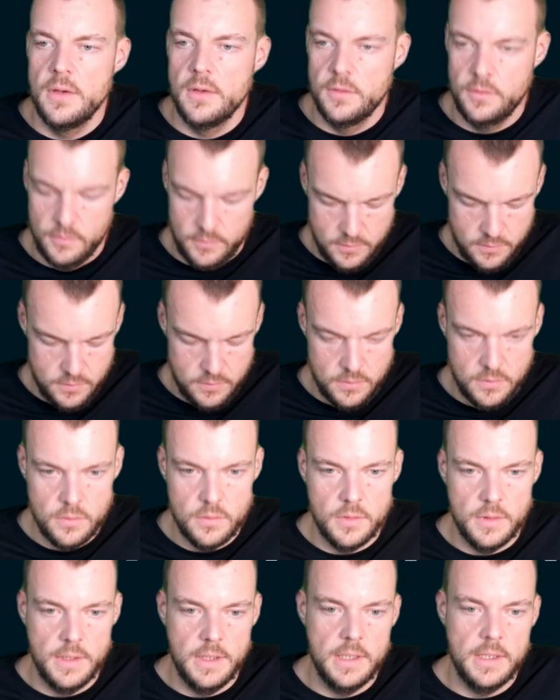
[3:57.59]
So
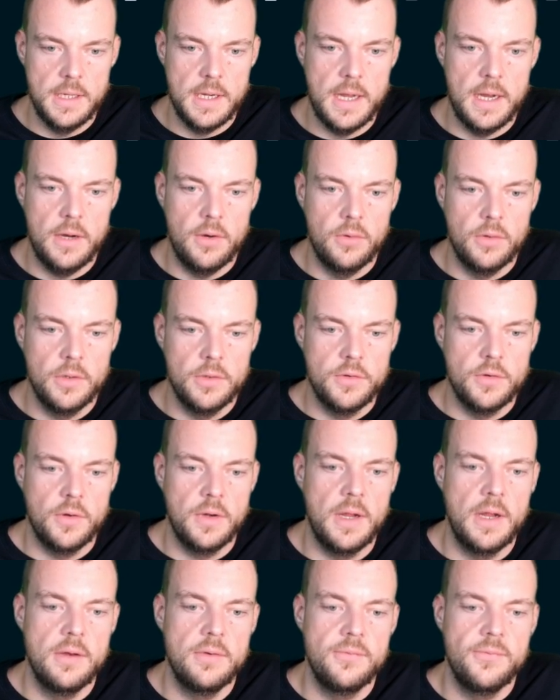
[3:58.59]
in our
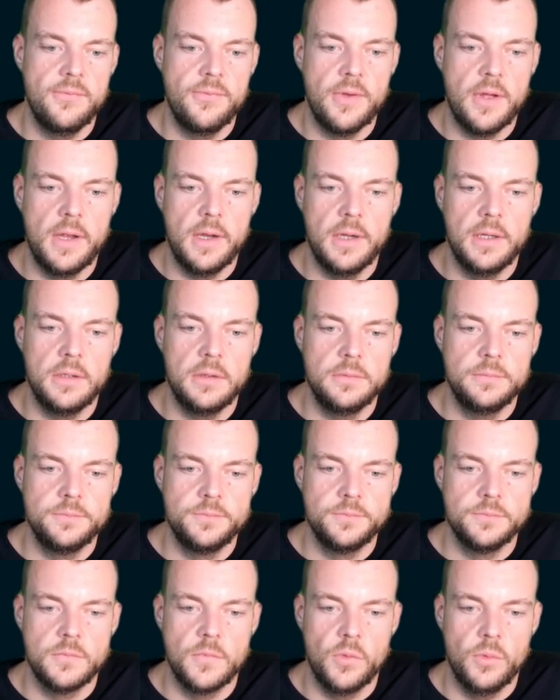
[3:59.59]
.env file,
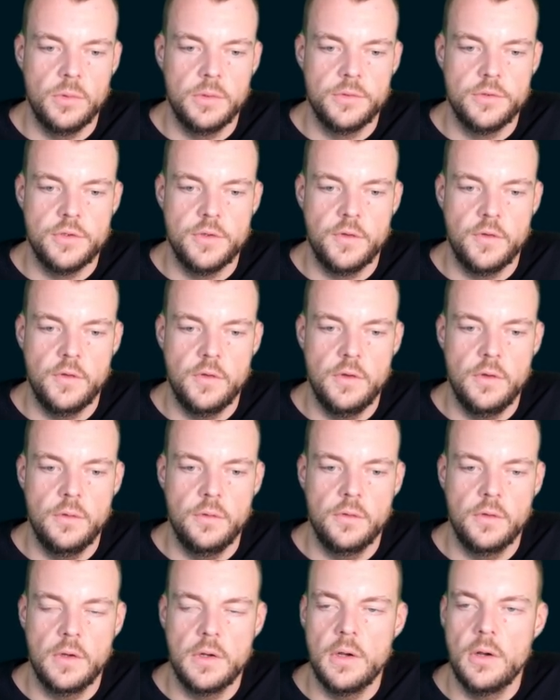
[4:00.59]
We'll just
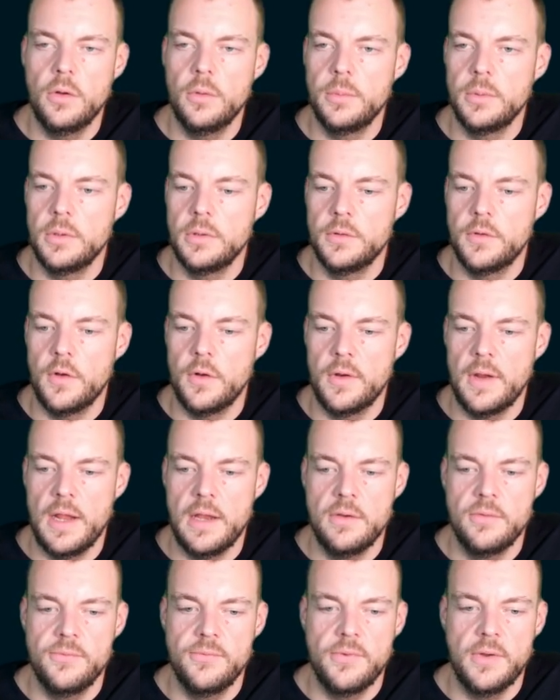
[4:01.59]
use a
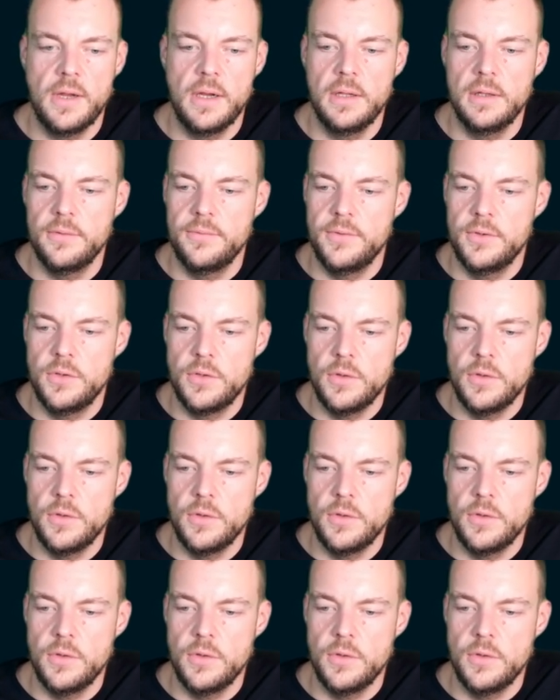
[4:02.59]
global.env file if you